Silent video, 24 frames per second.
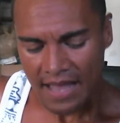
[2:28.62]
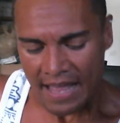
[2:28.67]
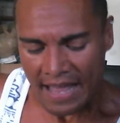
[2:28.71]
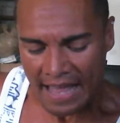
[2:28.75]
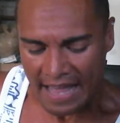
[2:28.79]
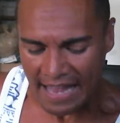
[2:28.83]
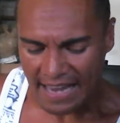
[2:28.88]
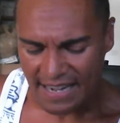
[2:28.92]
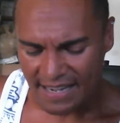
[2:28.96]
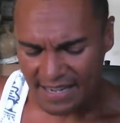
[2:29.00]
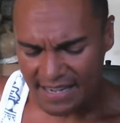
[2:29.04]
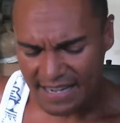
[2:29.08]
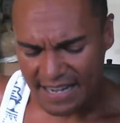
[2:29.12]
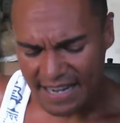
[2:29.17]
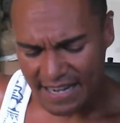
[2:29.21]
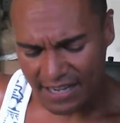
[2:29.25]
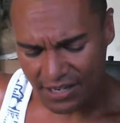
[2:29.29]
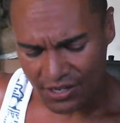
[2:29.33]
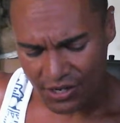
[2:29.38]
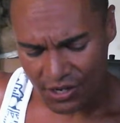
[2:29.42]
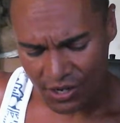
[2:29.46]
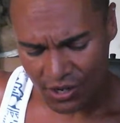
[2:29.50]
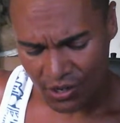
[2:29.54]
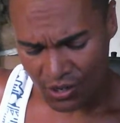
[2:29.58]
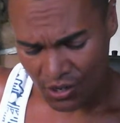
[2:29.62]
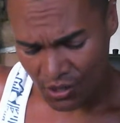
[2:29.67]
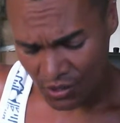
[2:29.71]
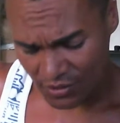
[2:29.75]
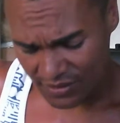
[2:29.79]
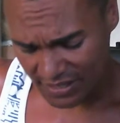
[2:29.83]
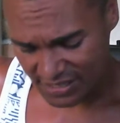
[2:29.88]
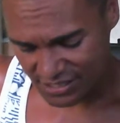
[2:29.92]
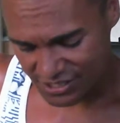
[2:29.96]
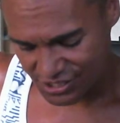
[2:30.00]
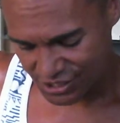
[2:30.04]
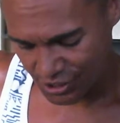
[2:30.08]
I need to know
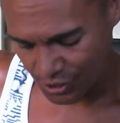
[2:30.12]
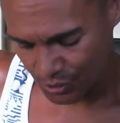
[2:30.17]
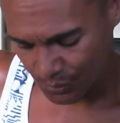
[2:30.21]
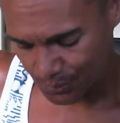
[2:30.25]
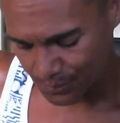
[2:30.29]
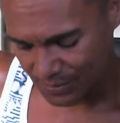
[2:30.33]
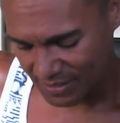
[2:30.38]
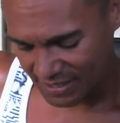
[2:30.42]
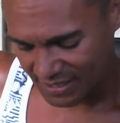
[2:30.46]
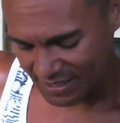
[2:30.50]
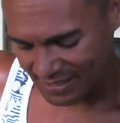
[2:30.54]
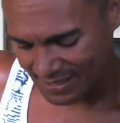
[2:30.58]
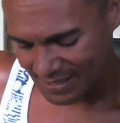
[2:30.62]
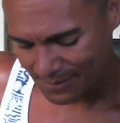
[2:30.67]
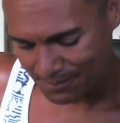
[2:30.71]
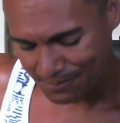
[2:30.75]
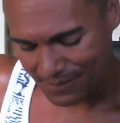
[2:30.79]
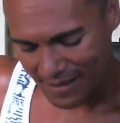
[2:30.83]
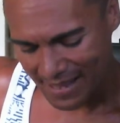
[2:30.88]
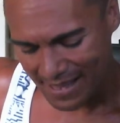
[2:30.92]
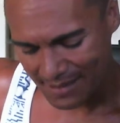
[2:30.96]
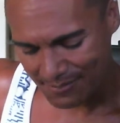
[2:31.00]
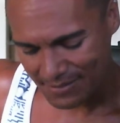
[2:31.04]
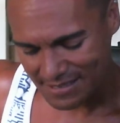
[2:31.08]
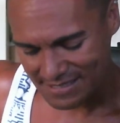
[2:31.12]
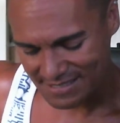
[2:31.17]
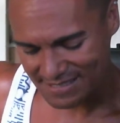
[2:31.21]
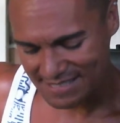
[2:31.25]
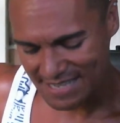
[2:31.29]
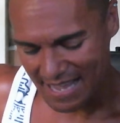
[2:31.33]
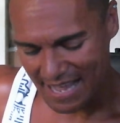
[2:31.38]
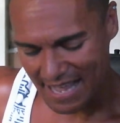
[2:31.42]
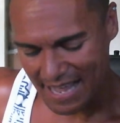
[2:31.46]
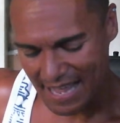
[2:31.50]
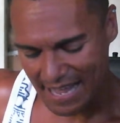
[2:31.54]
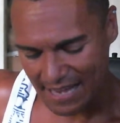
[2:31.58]
that you'll be by my
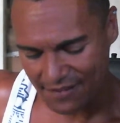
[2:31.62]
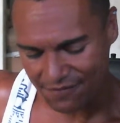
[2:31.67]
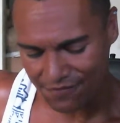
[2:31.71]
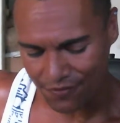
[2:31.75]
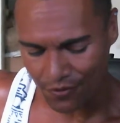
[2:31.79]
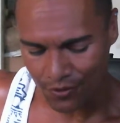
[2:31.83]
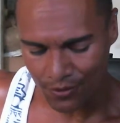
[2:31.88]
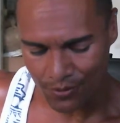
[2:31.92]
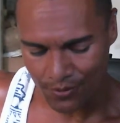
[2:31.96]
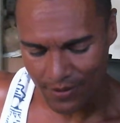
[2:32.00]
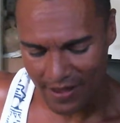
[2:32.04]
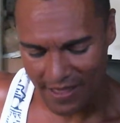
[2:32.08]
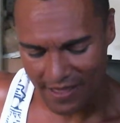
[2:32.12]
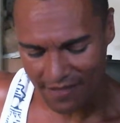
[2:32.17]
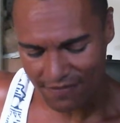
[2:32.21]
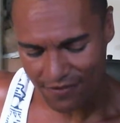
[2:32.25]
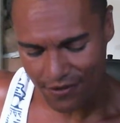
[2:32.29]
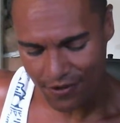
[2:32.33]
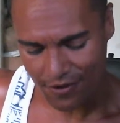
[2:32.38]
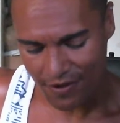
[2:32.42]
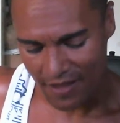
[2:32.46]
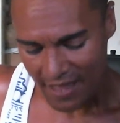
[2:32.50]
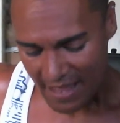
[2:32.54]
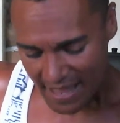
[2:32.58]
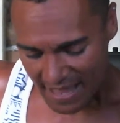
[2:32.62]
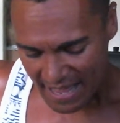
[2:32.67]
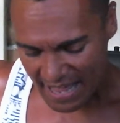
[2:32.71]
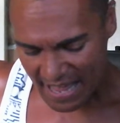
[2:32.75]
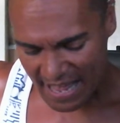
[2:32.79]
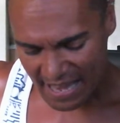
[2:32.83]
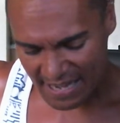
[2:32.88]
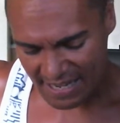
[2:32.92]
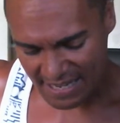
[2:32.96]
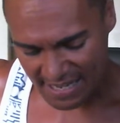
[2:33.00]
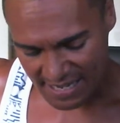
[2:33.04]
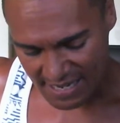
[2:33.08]
side forever. I
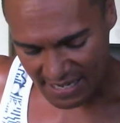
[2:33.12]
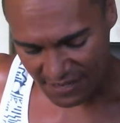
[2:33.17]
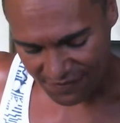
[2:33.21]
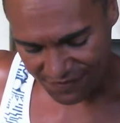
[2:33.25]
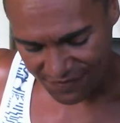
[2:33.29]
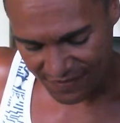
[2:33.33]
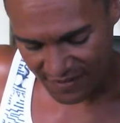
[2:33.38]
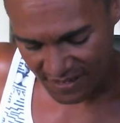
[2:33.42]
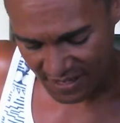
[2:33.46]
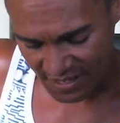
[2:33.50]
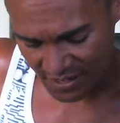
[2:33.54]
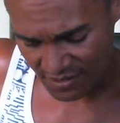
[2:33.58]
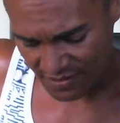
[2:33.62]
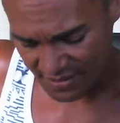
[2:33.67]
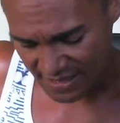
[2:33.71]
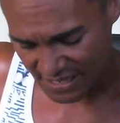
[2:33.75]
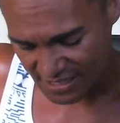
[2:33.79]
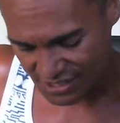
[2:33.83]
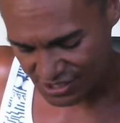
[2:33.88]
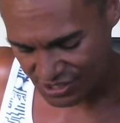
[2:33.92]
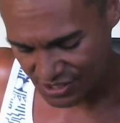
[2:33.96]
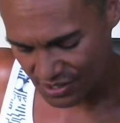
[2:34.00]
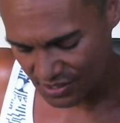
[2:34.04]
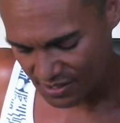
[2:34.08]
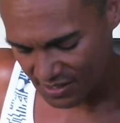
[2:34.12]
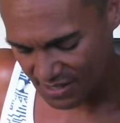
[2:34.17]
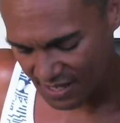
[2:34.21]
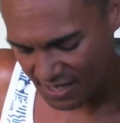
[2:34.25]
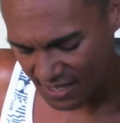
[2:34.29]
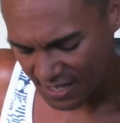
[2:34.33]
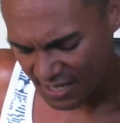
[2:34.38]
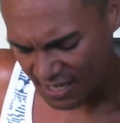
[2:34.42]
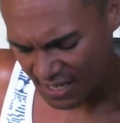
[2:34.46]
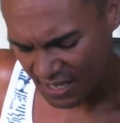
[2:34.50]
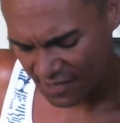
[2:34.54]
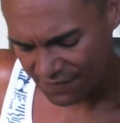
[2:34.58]
need to feel that your
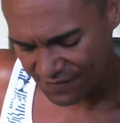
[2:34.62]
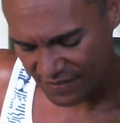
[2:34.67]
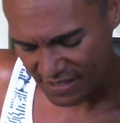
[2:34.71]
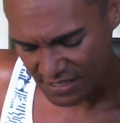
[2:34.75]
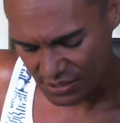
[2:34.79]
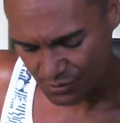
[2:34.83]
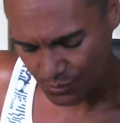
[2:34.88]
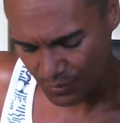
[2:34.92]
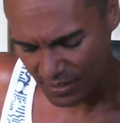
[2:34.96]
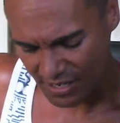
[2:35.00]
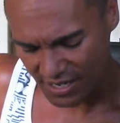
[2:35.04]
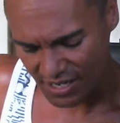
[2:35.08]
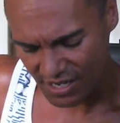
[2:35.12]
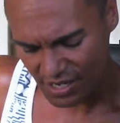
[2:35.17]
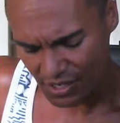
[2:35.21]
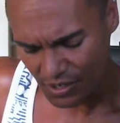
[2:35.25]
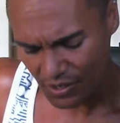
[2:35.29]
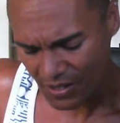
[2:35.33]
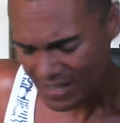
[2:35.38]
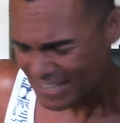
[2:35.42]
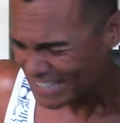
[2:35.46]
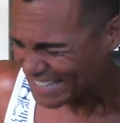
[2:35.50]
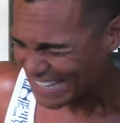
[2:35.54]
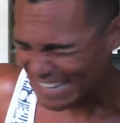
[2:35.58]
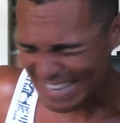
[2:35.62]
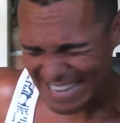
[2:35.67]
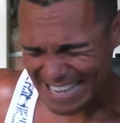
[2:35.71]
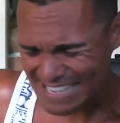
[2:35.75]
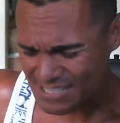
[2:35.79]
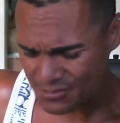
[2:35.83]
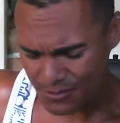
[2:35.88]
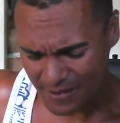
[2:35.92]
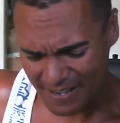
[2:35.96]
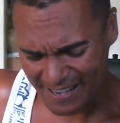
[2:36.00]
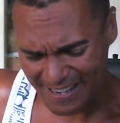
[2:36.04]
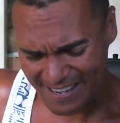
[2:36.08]
love is real, is
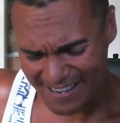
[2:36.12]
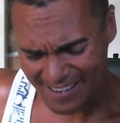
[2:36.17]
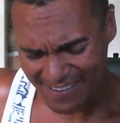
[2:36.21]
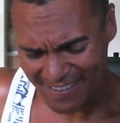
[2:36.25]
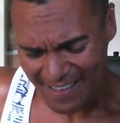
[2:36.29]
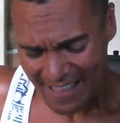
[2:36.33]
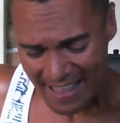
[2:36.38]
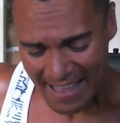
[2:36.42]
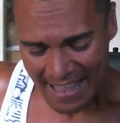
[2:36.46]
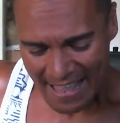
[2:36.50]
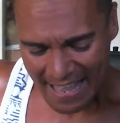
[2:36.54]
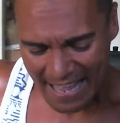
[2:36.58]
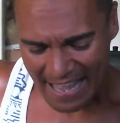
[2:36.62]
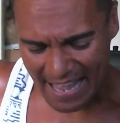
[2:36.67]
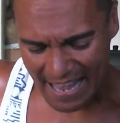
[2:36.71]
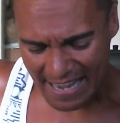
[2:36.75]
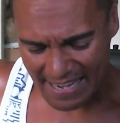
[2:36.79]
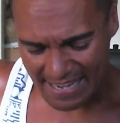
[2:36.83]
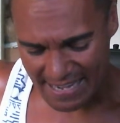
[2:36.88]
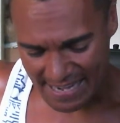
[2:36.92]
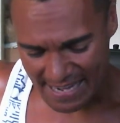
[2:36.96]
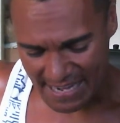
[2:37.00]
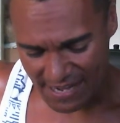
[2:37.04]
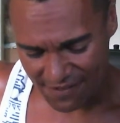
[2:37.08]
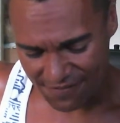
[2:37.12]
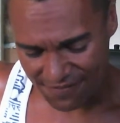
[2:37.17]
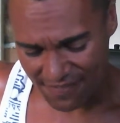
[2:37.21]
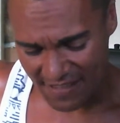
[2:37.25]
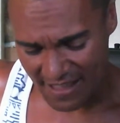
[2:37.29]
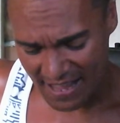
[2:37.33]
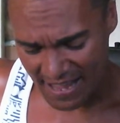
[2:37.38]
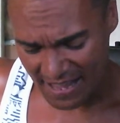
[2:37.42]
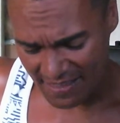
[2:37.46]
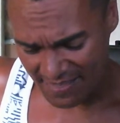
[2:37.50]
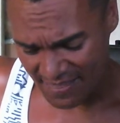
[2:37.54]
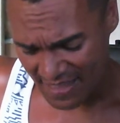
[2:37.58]
real. I need to
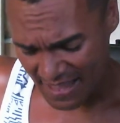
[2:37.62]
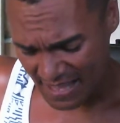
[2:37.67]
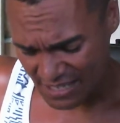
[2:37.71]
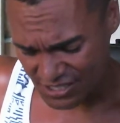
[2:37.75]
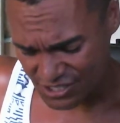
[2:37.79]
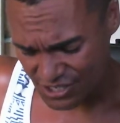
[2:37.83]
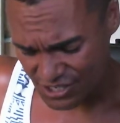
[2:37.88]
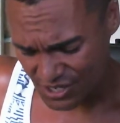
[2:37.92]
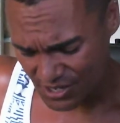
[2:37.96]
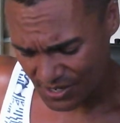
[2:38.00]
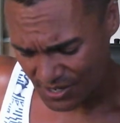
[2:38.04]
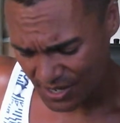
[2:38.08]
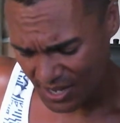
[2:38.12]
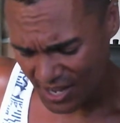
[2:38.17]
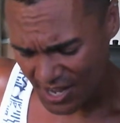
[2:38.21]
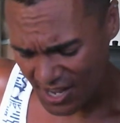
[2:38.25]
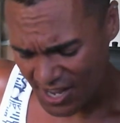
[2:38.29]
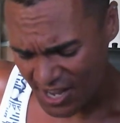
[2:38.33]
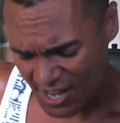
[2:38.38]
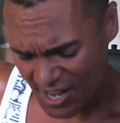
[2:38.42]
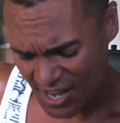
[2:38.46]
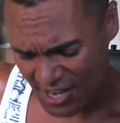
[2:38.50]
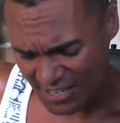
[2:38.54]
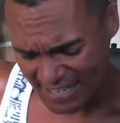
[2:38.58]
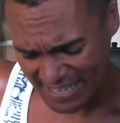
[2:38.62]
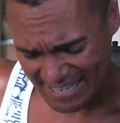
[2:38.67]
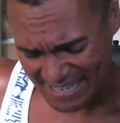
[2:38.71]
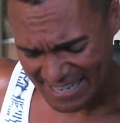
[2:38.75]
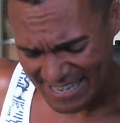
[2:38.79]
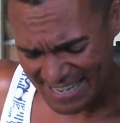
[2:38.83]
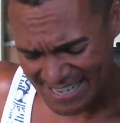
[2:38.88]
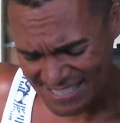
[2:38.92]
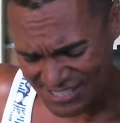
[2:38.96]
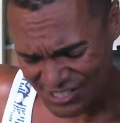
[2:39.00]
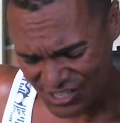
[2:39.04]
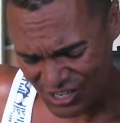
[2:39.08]
find that your heart is
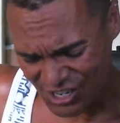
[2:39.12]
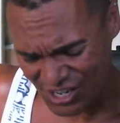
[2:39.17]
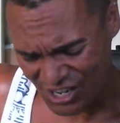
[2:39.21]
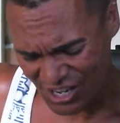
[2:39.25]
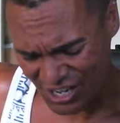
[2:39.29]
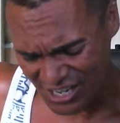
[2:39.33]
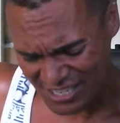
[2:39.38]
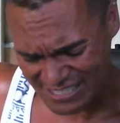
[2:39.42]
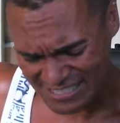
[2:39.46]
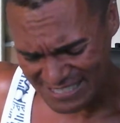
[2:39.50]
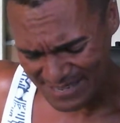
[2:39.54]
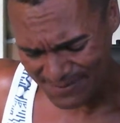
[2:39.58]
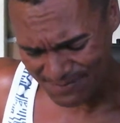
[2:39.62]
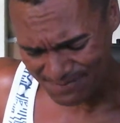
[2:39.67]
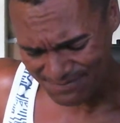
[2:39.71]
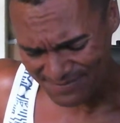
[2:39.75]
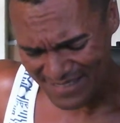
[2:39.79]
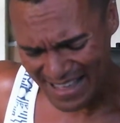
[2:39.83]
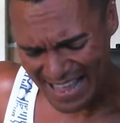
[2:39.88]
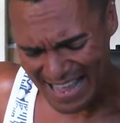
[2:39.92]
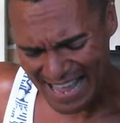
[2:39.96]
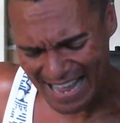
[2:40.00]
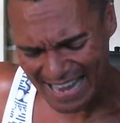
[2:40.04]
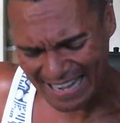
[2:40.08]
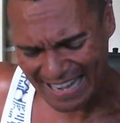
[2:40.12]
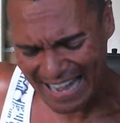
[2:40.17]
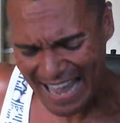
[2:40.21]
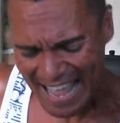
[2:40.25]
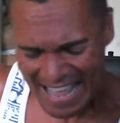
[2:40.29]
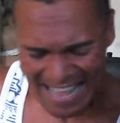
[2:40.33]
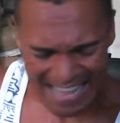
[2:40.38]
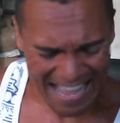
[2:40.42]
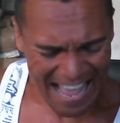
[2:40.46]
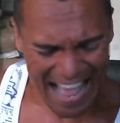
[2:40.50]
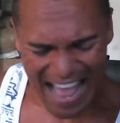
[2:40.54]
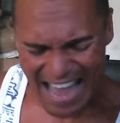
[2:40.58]
good to mine.
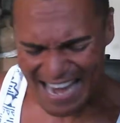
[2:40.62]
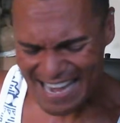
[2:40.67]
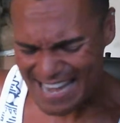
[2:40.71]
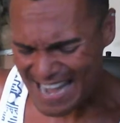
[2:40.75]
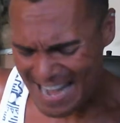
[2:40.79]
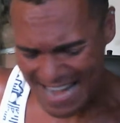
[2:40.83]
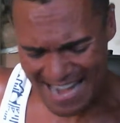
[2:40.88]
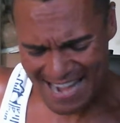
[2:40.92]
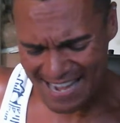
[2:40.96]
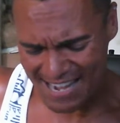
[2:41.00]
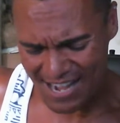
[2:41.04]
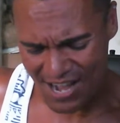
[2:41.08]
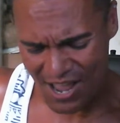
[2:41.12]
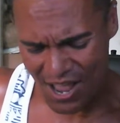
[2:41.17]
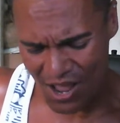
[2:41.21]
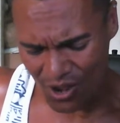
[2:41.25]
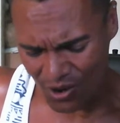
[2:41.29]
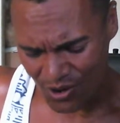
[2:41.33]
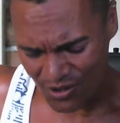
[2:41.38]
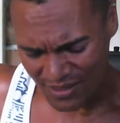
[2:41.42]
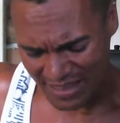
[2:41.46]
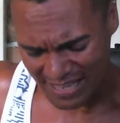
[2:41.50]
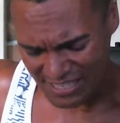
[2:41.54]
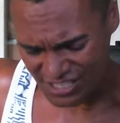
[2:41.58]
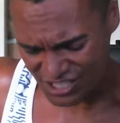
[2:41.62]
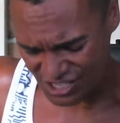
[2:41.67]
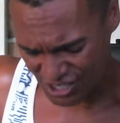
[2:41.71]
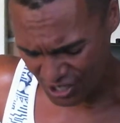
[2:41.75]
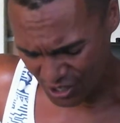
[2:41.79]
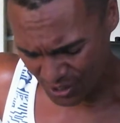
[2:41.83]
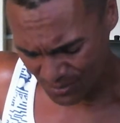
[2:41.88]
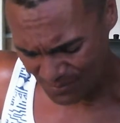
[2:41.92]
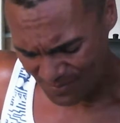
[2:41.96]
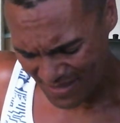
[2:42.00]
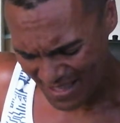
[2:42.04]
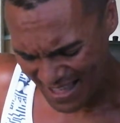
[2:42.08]
I need to know that you're
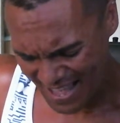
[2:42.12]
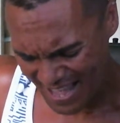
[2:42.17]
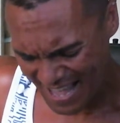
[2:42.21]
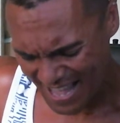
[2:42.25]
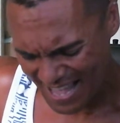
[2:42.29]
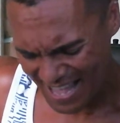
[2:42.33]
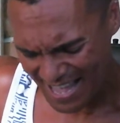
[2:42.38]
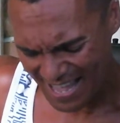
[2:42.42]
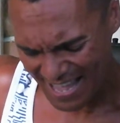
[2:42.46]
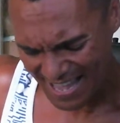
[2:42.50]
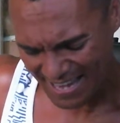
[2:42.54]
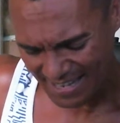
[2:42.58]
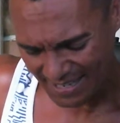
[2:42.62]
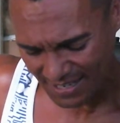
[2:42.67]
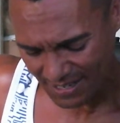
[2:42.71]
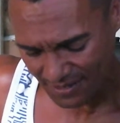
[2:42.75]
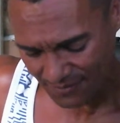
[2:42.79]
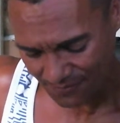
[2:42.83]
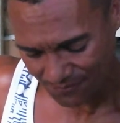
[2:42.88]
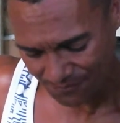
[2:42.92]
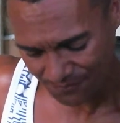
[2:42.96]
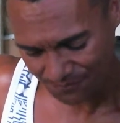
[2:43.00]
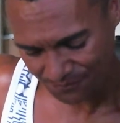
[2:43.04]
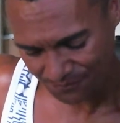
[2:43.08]
mine.